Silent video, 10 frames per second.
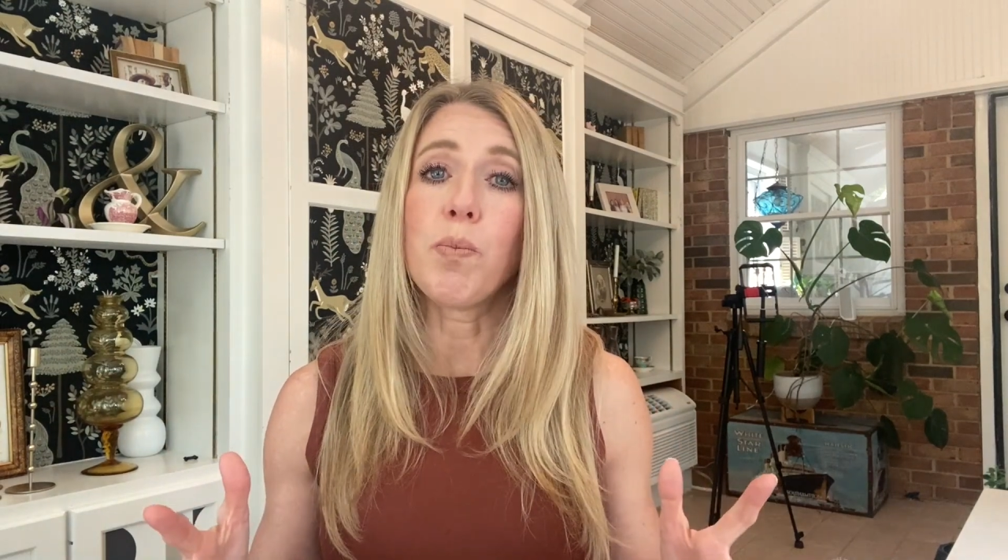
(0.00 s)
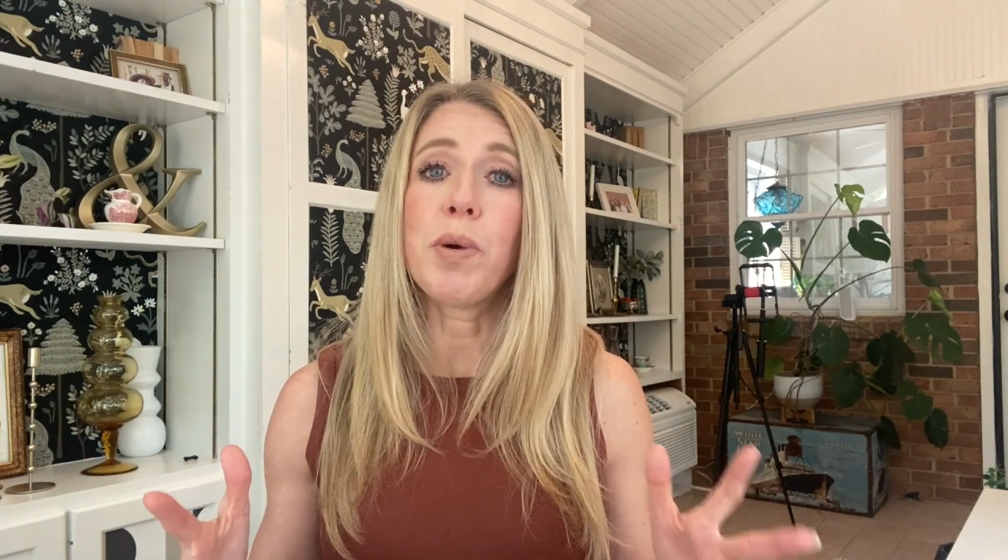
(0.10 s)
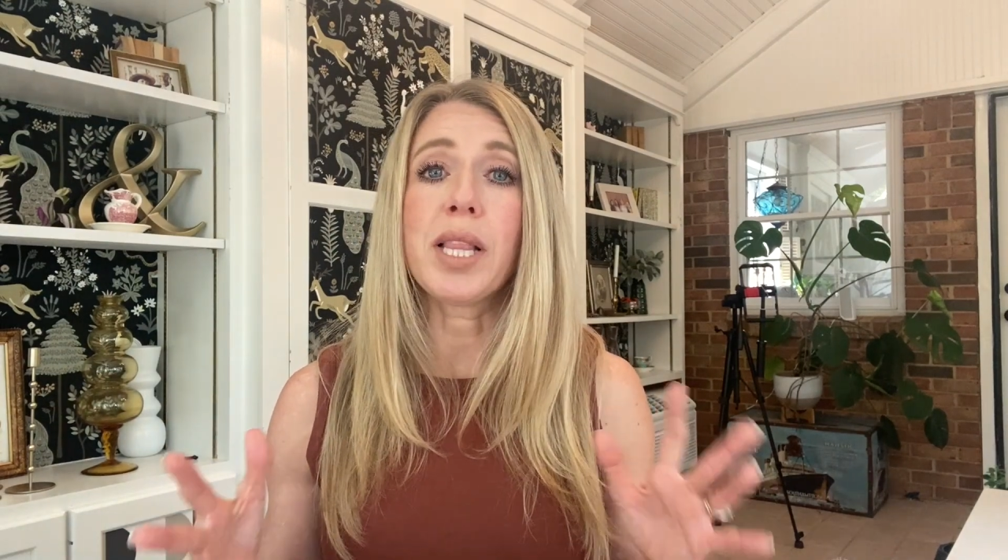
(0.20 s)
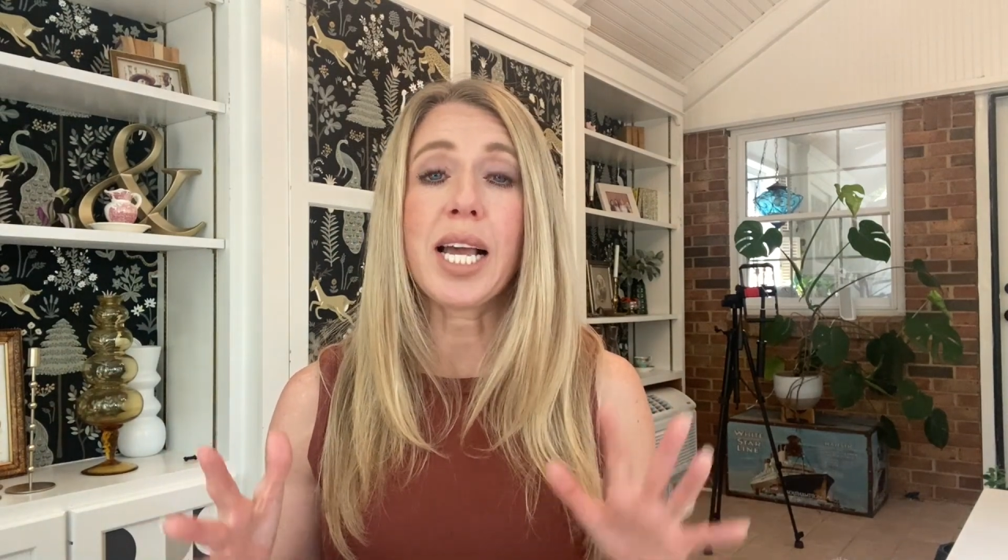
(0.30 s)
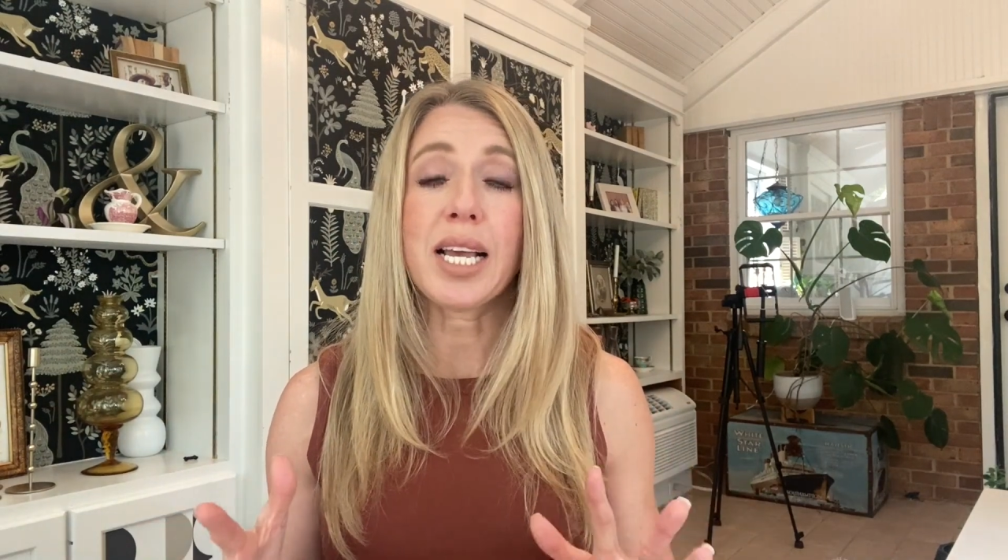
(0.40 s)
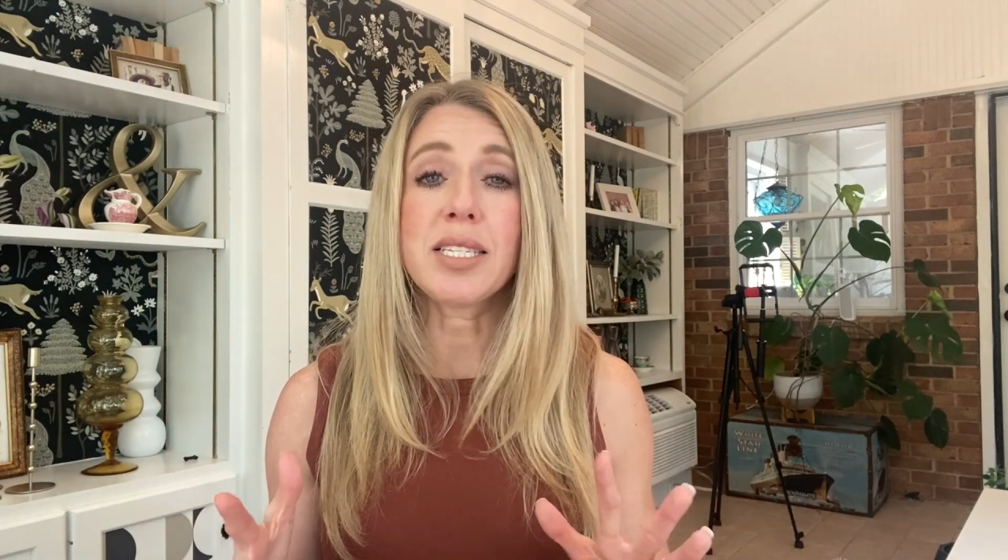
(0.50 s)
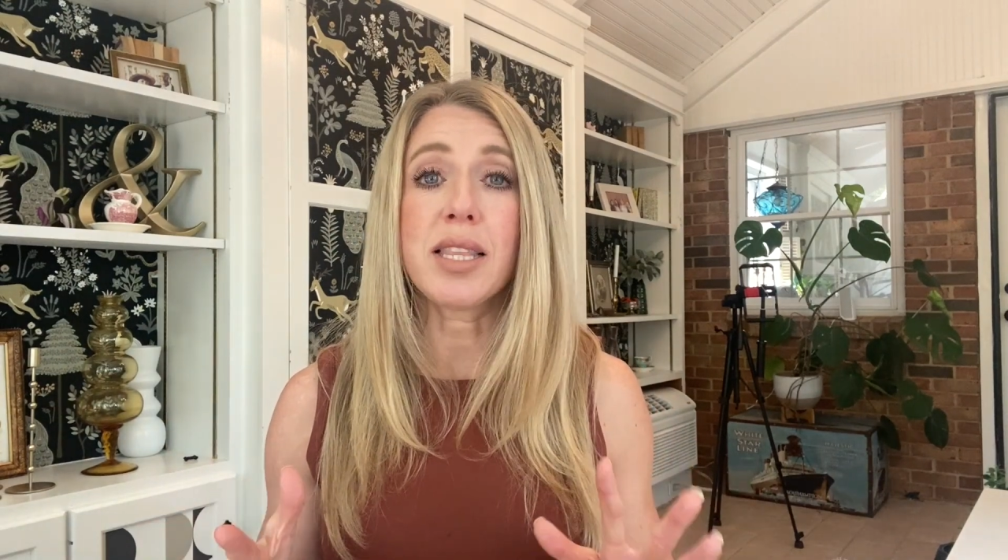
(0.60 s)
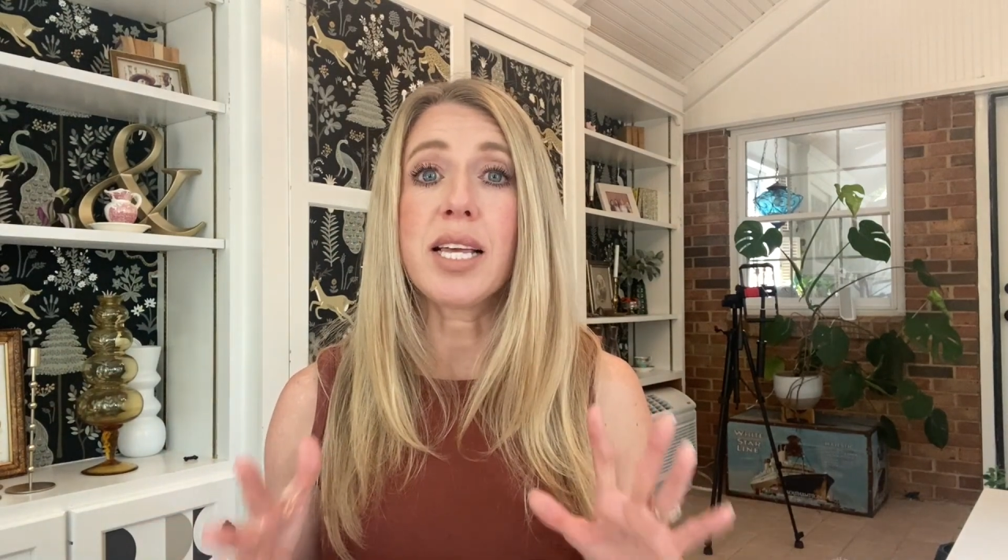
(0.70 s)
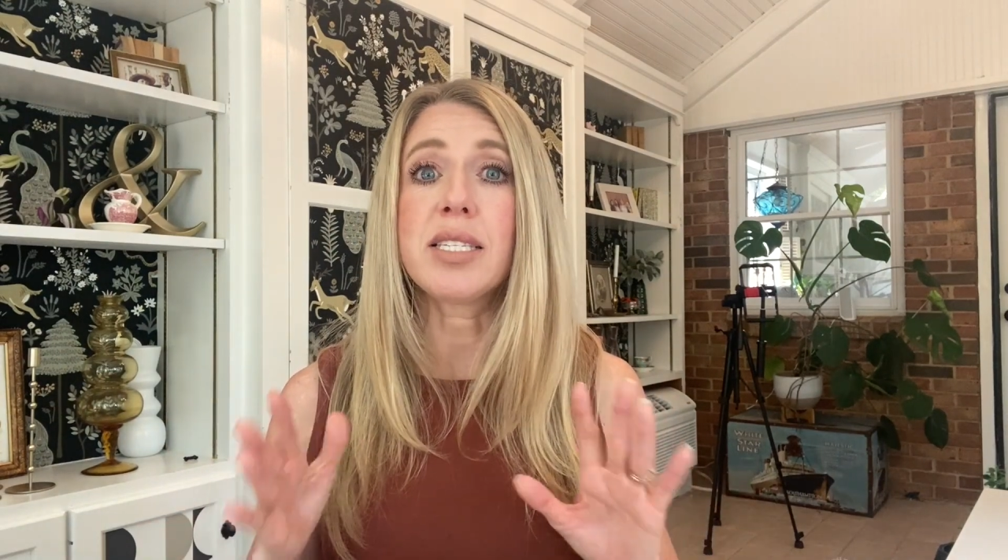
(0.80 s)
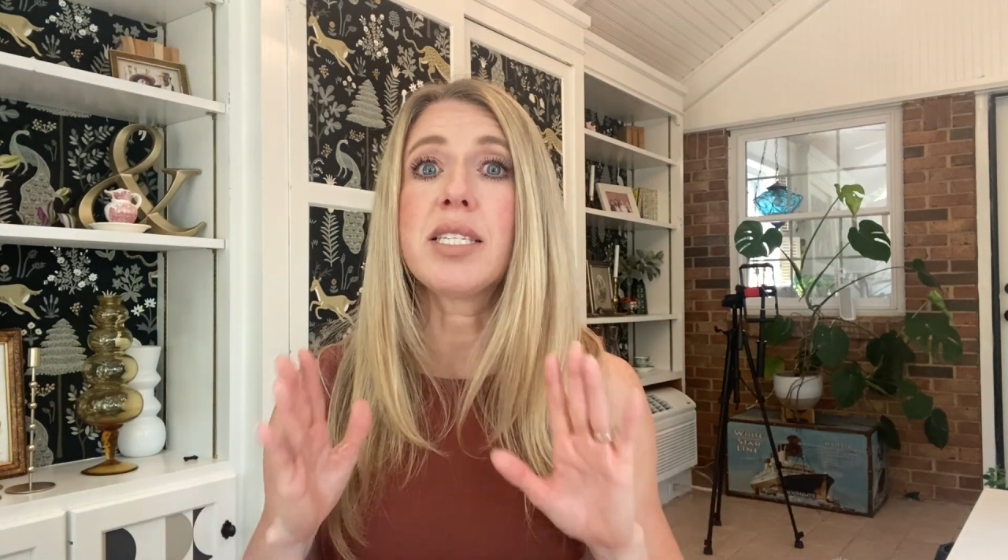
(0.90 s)
But like I said,
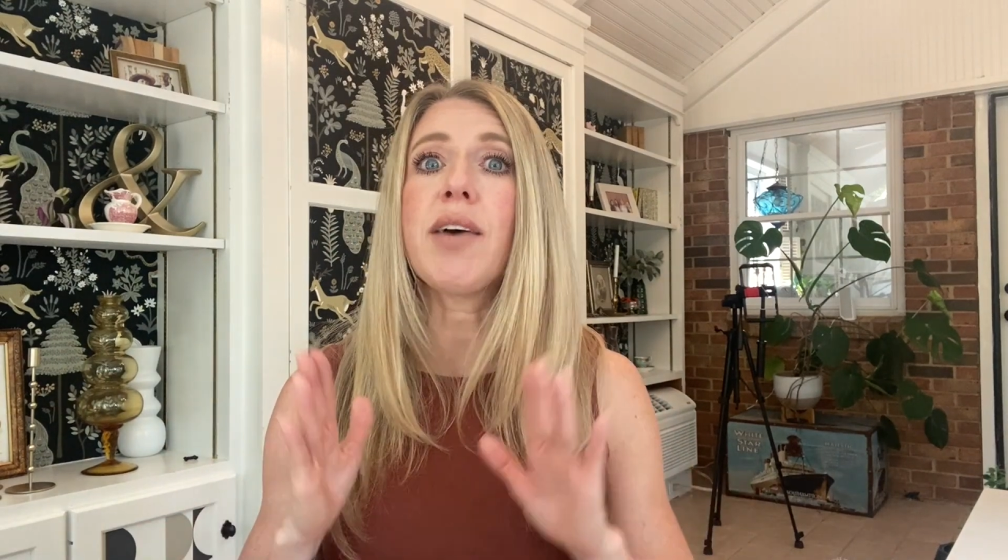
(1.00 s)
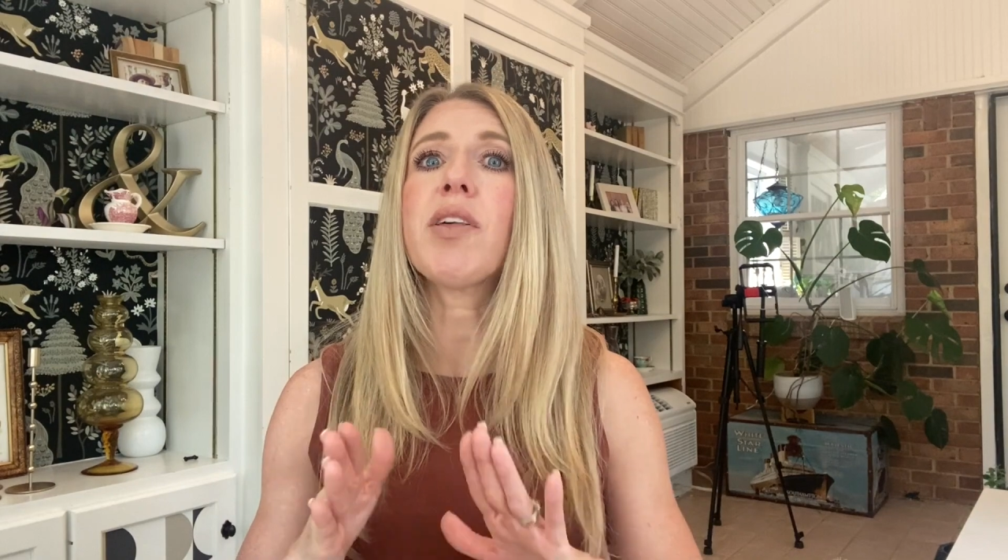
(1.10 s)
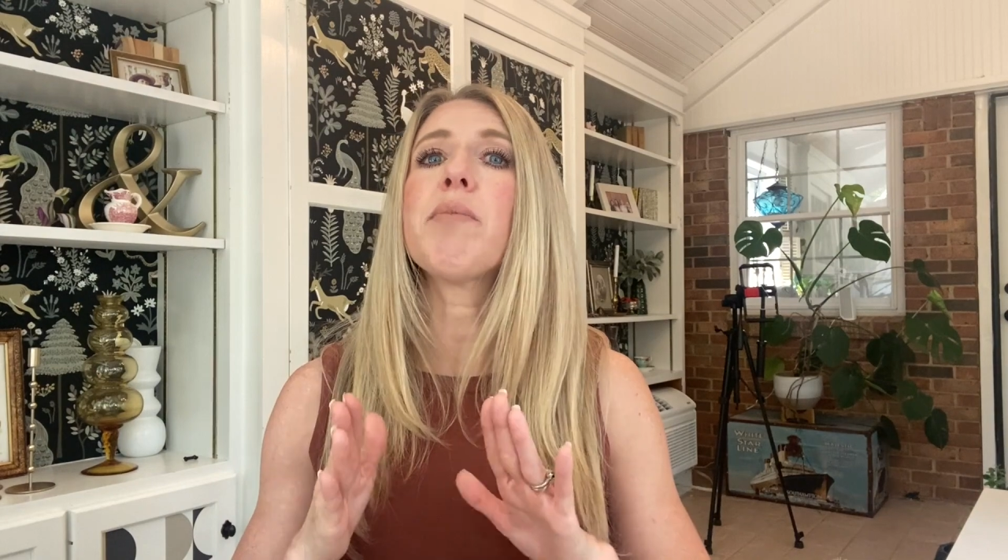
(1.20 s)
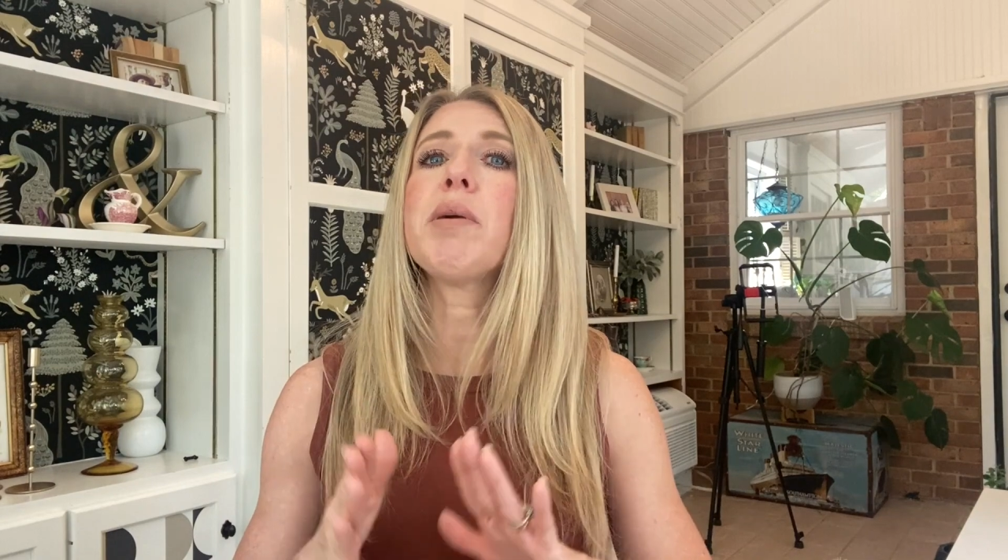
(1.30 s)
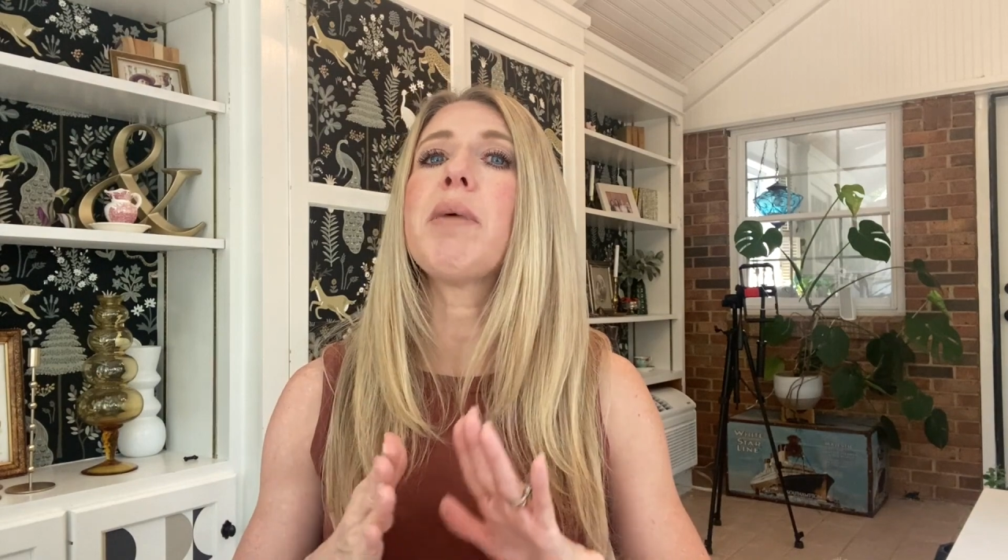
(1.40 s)
that's definitely gonna be